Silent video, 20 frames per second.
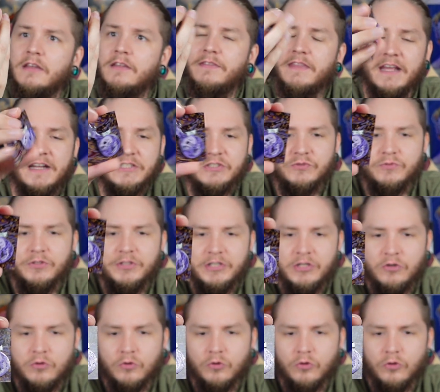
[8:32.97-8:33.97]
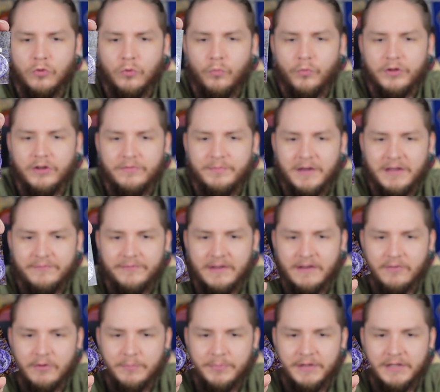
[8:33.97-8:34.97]
That is really cool. One of my
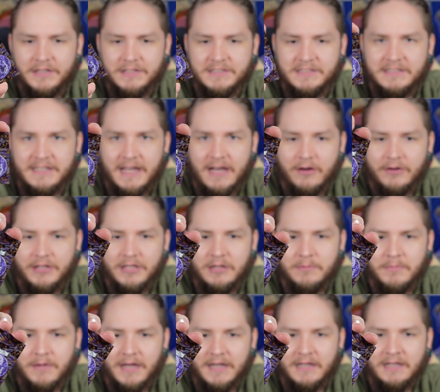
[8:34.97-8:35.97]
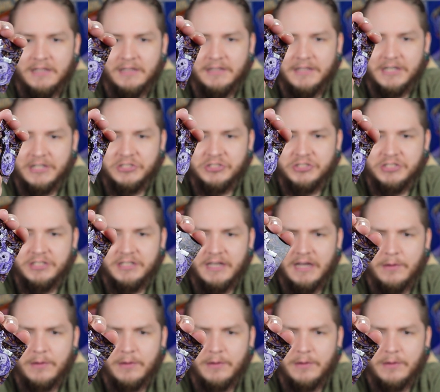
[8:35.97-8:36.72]
favorite pens now in my collection.